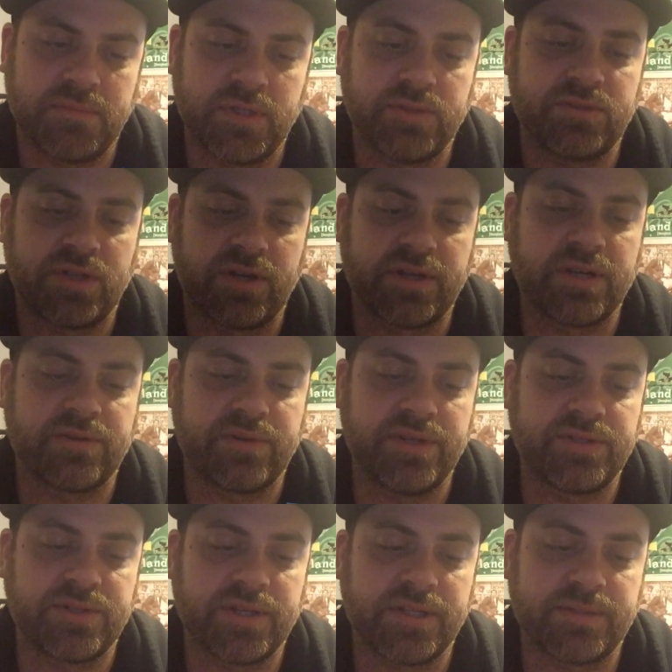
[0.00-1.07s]
the target
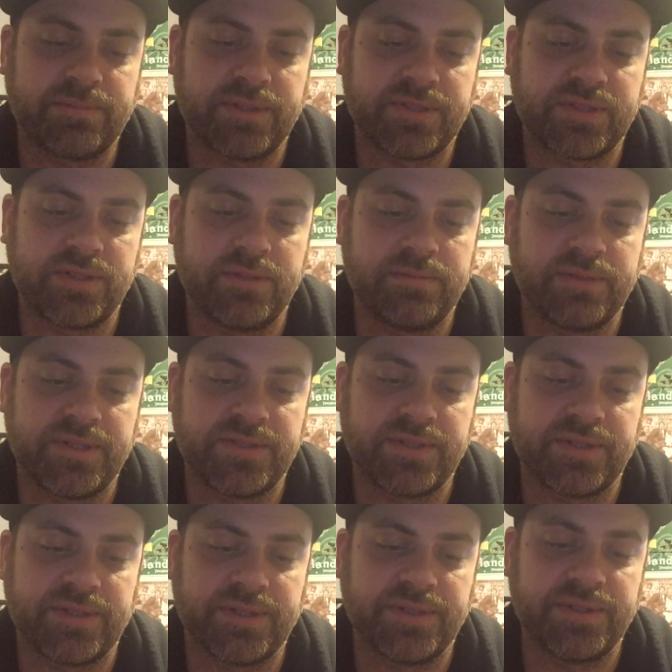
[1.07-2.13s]
creature gets
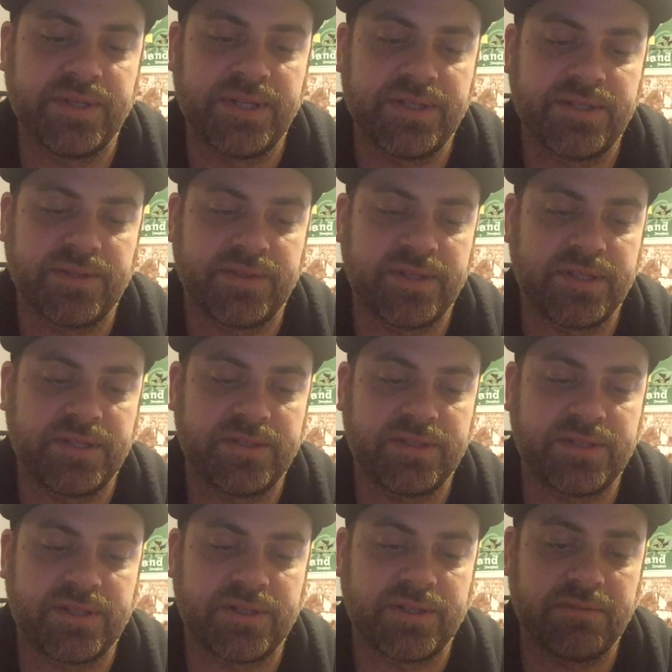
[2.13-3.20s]
+2/+0 till the end of the
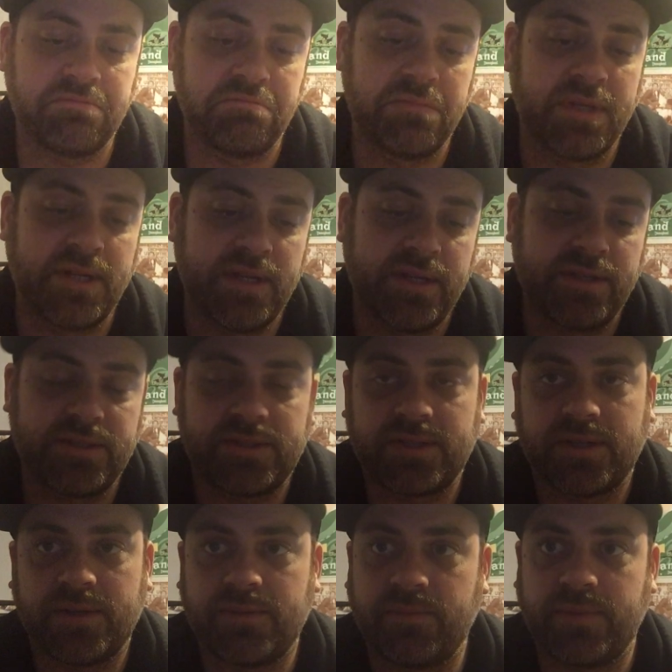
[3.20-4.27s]
turn.
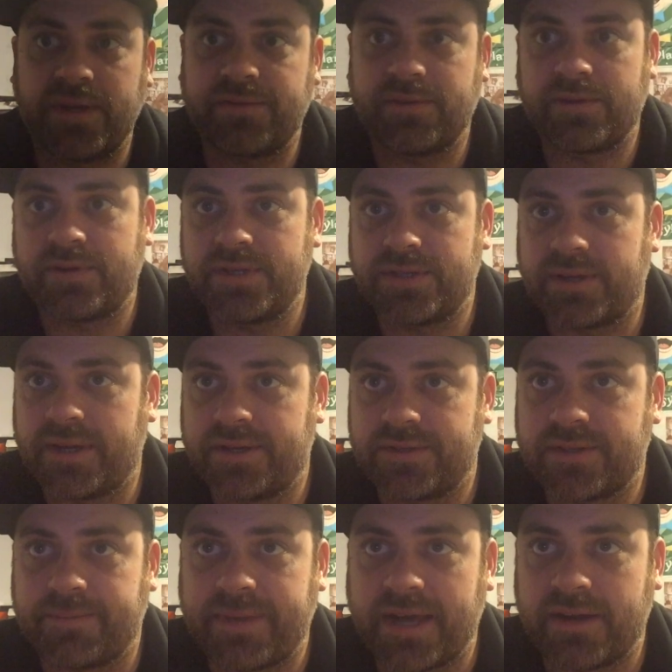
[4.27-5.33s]
So whenever a creature
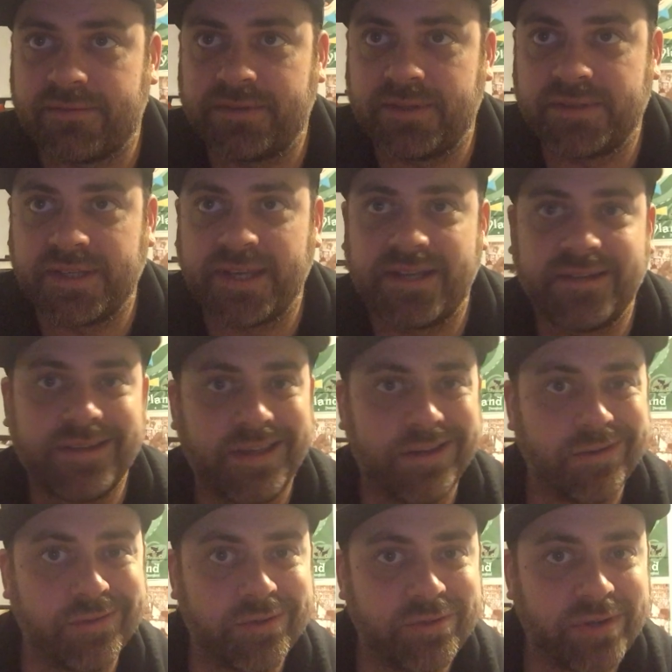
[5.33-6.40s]
enters the battlefield again,
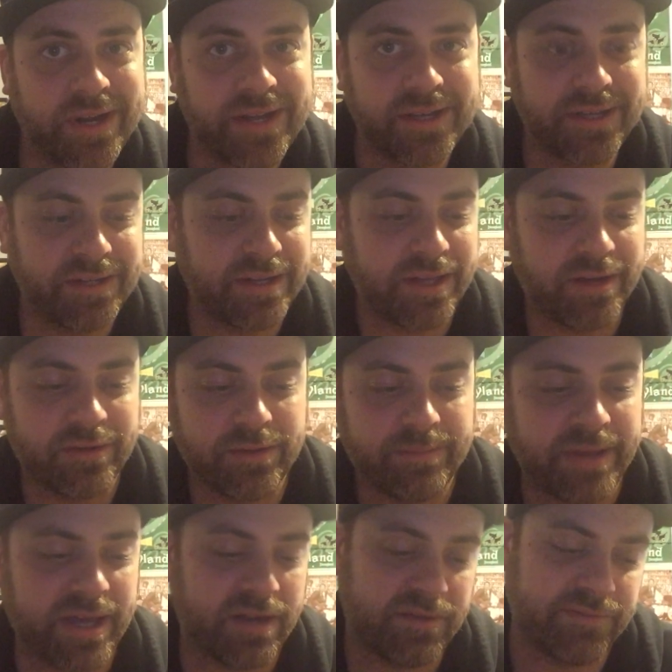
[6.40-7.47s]
enter the dragon, enter the
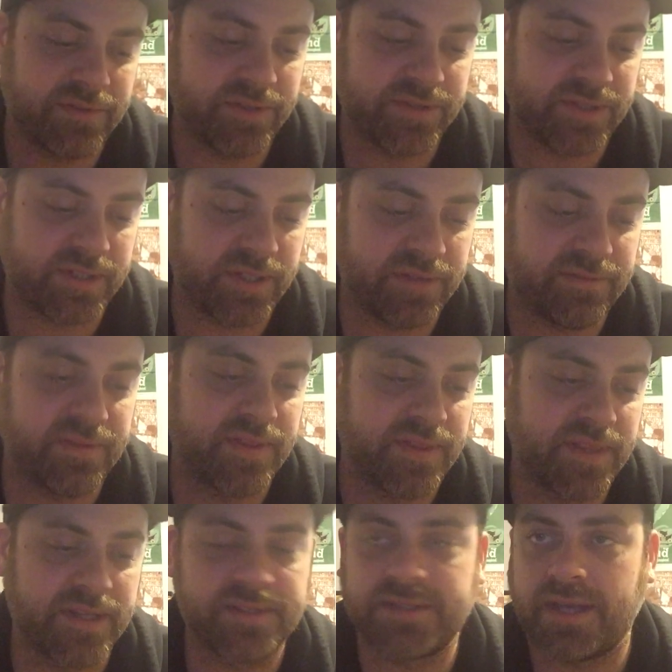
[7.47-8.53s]
battlefield stuff,
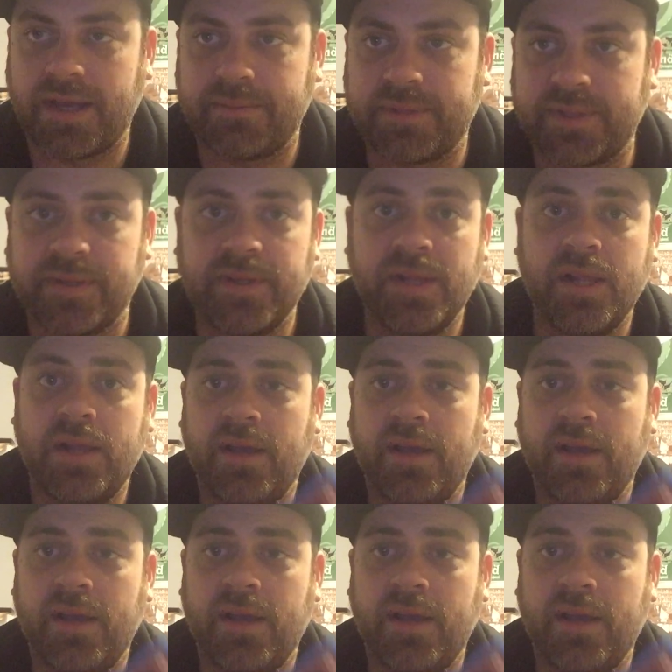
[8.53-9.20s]
things happen.